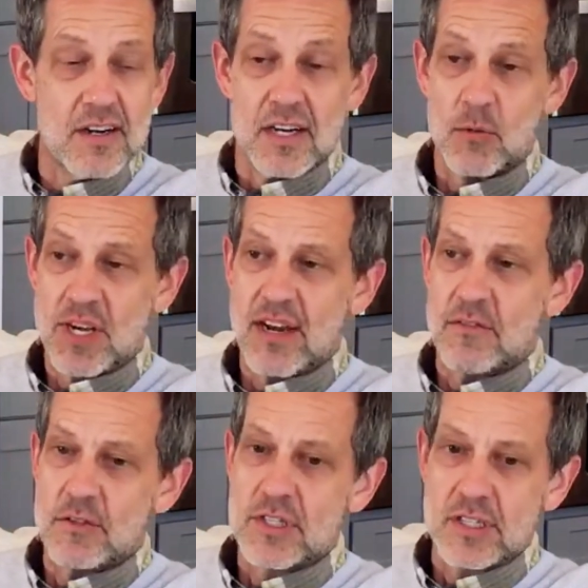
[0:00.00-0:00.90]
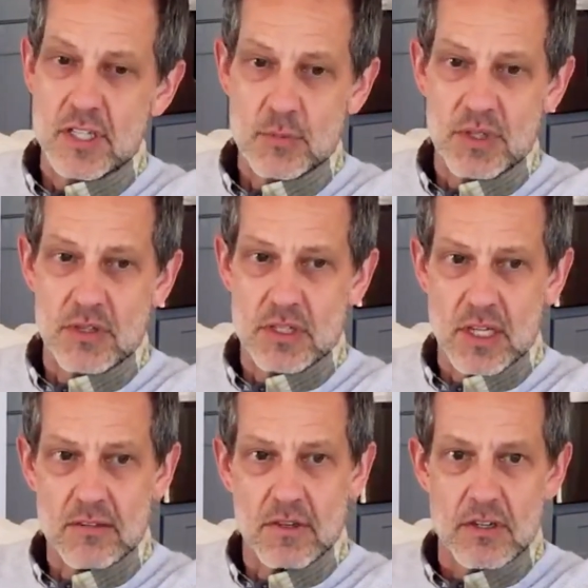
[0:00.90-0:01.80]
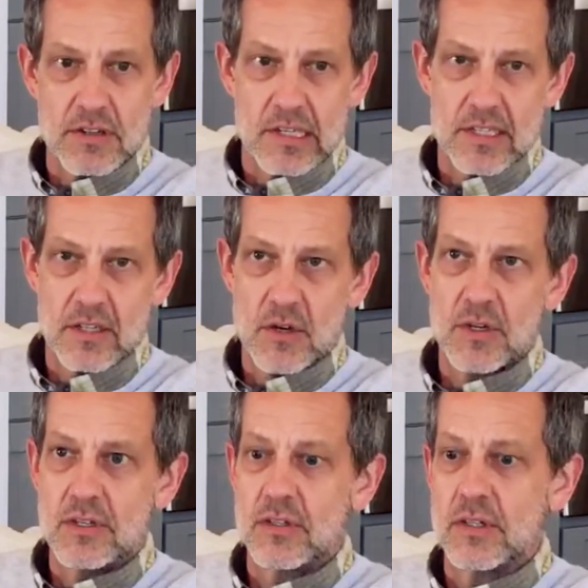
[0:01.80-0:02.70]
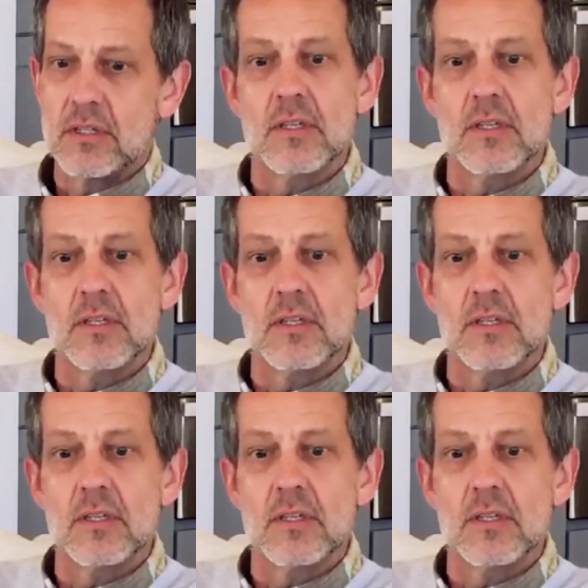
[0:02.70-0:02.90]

And we have those things, but there's a lot of other things that go into